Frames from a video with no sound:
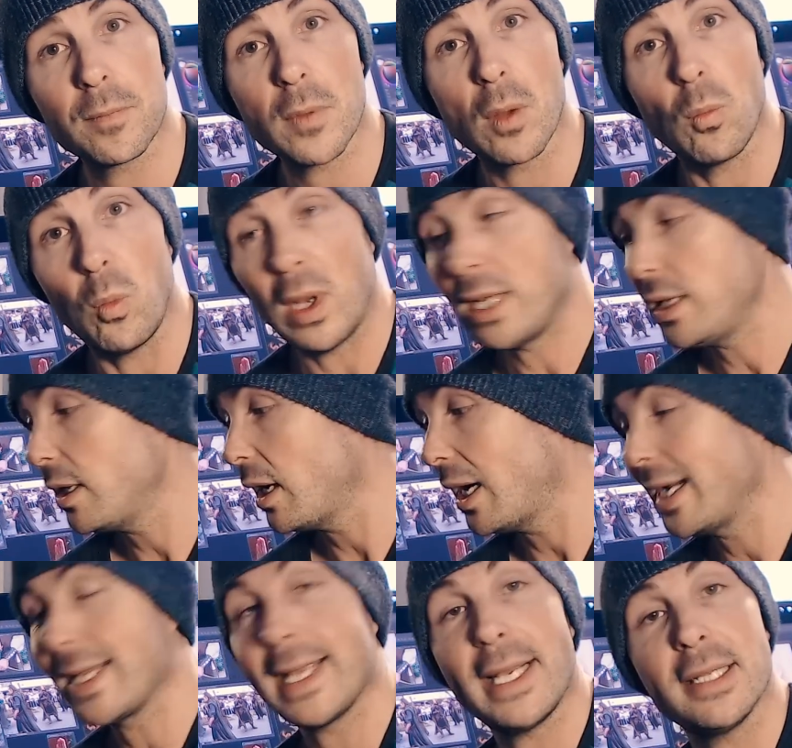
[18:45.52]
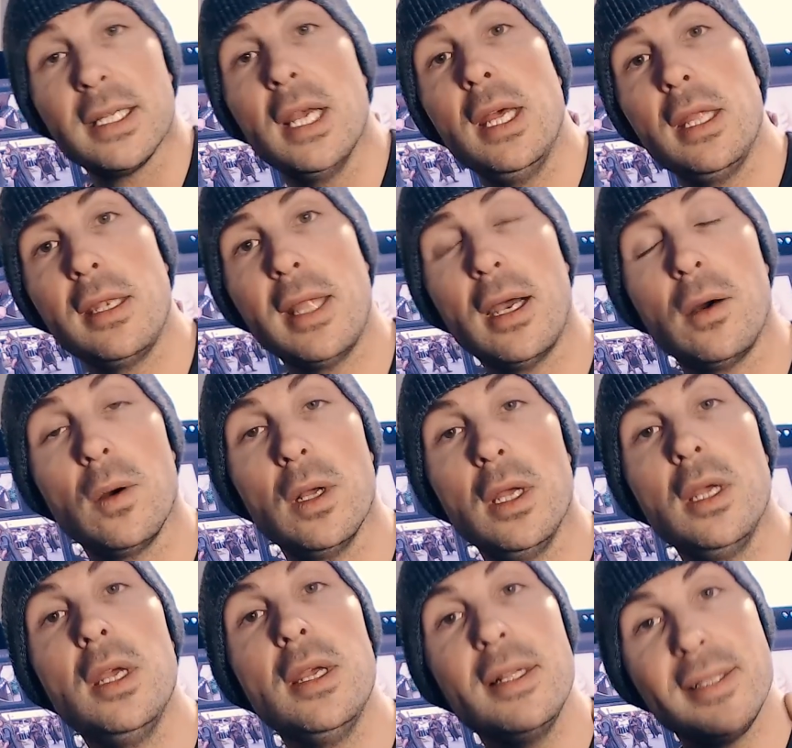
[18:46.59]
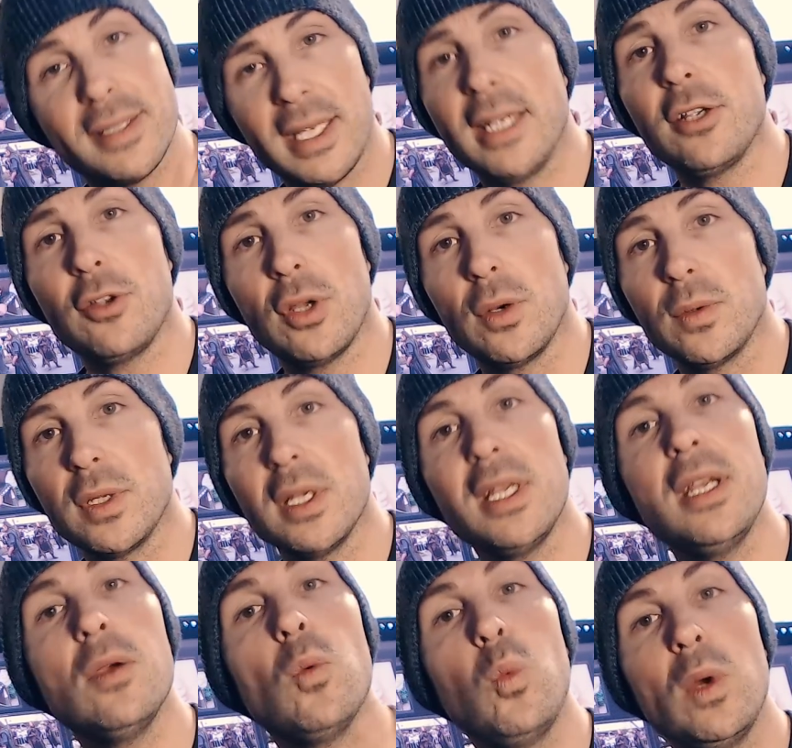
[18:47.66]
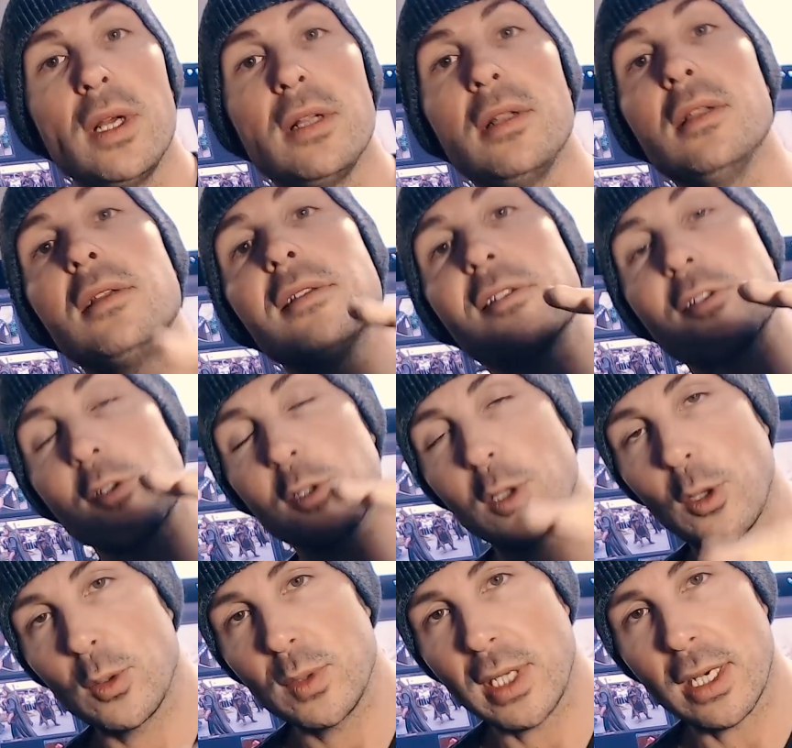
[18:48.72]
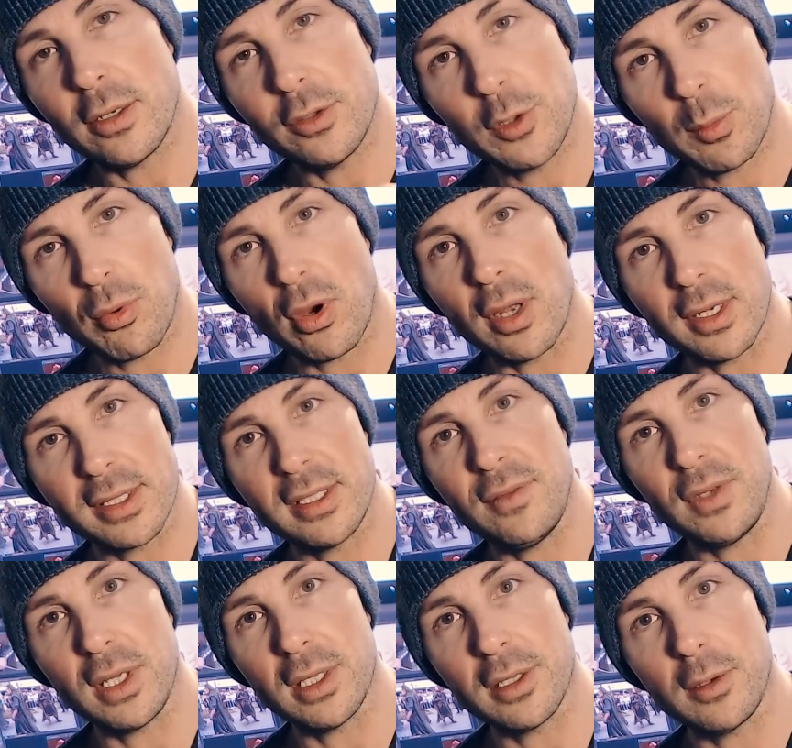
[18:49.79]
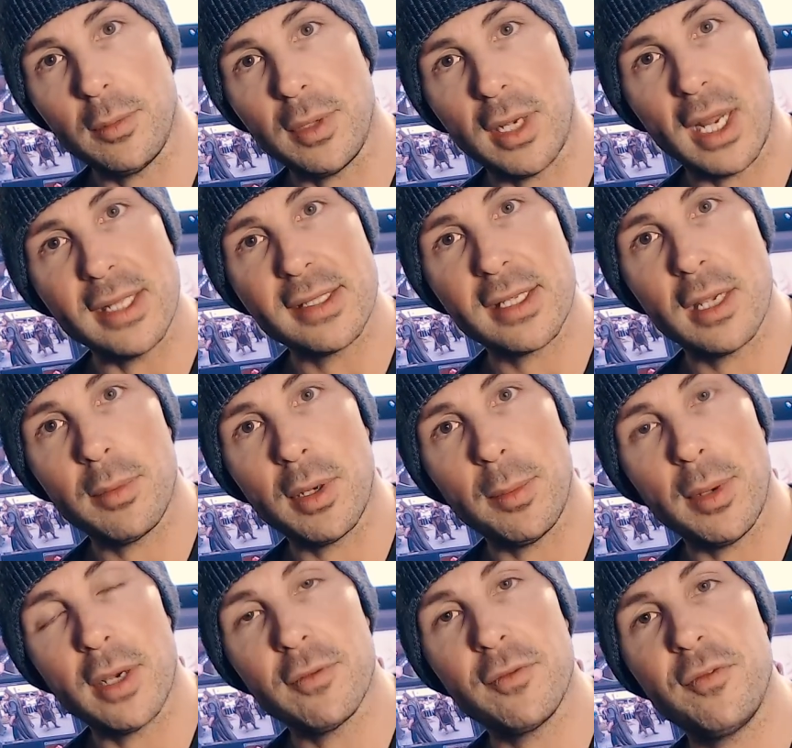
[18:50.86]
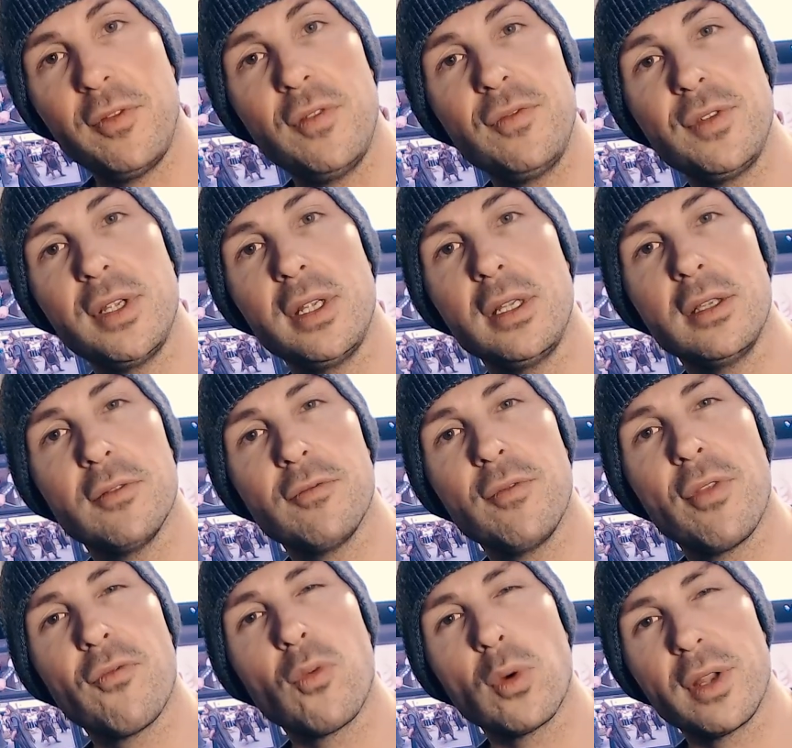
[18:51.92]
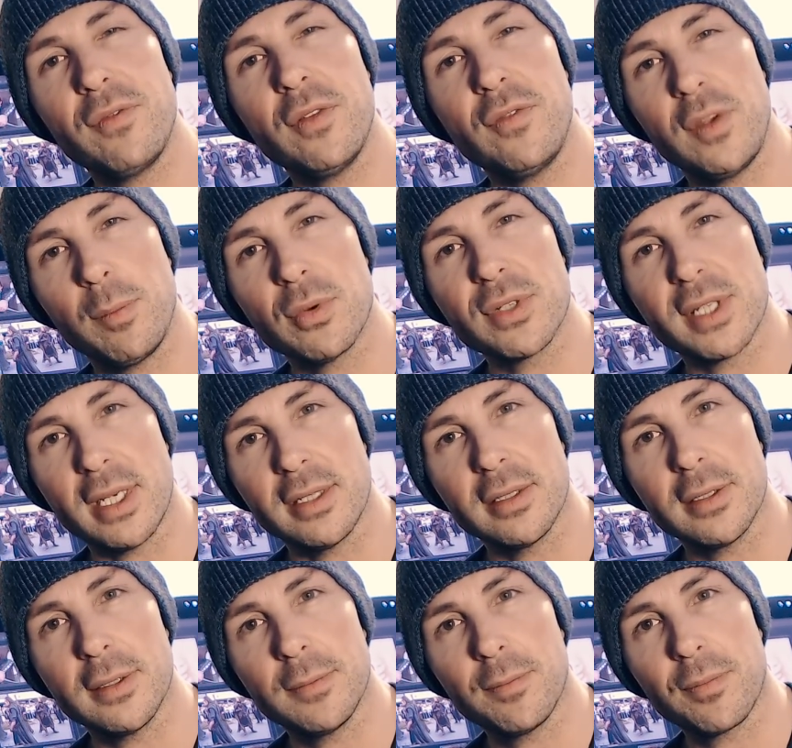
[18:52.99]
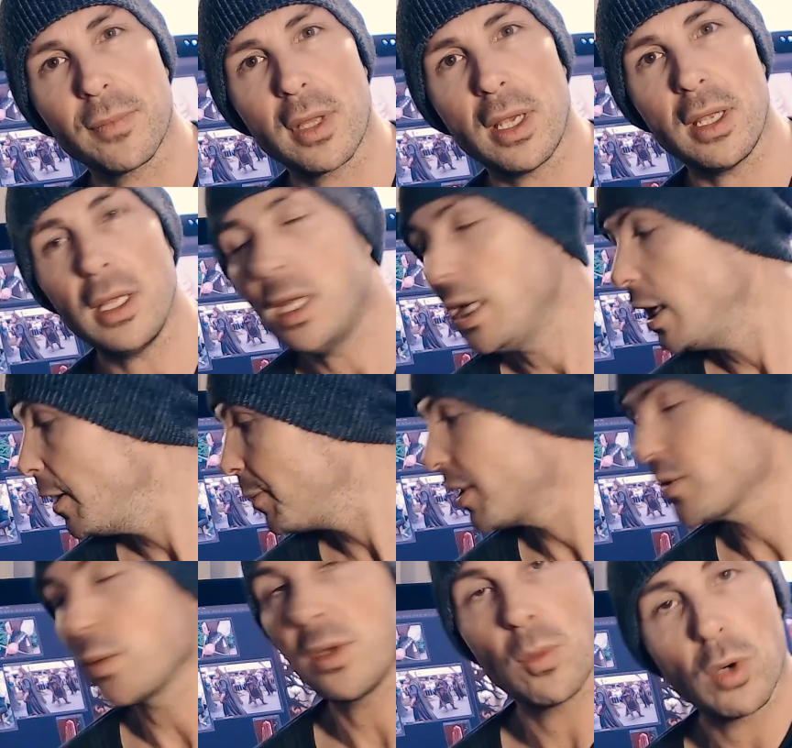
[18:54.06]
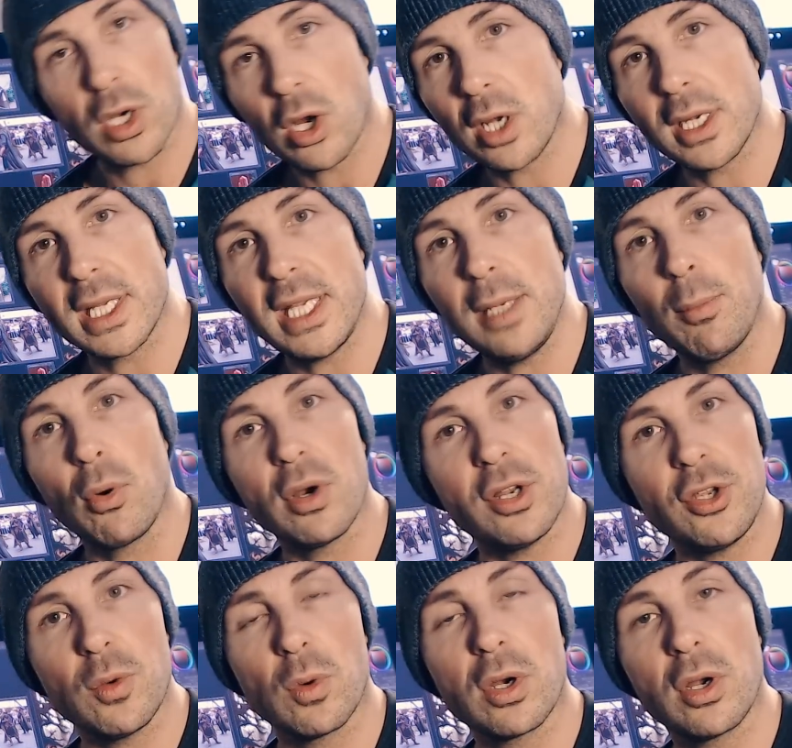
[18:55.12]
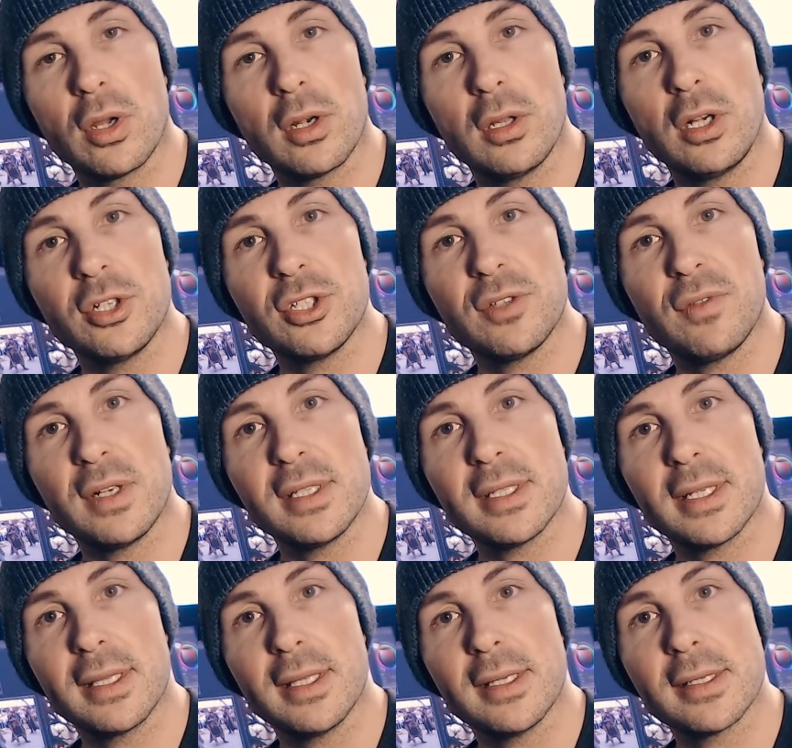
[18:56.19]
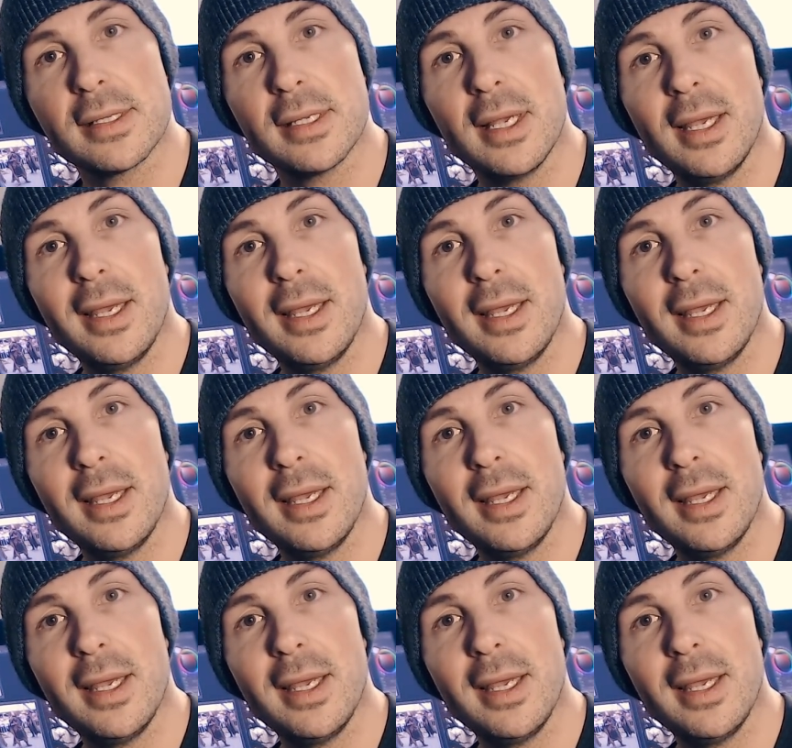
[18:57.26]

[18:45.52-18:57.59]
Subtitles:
when I can. Now, take note, it will slow down your productivity a little bit. I'd say about 50%, okay? Because when you're working on a keyboard and you're working on a large device like this,